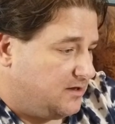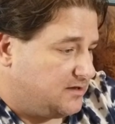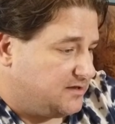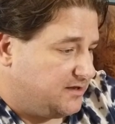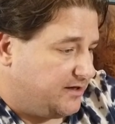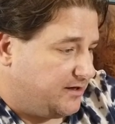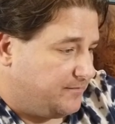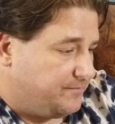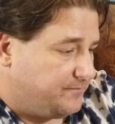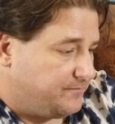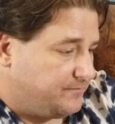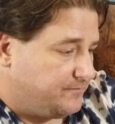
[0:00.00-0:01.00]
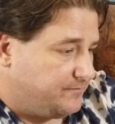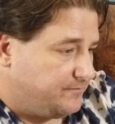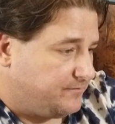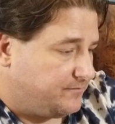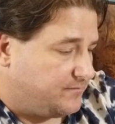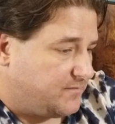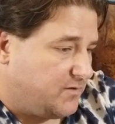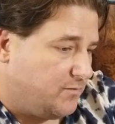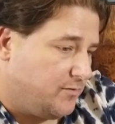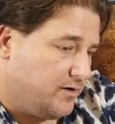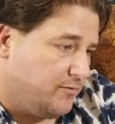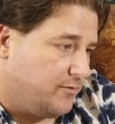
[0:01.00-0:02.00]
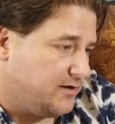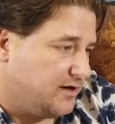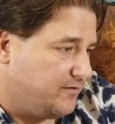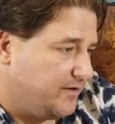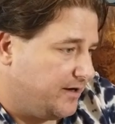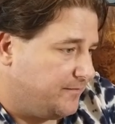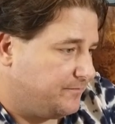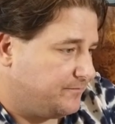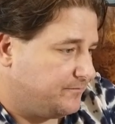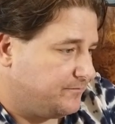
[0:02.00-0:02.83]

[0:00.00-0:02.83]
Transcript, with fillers: let's see here, what did I read?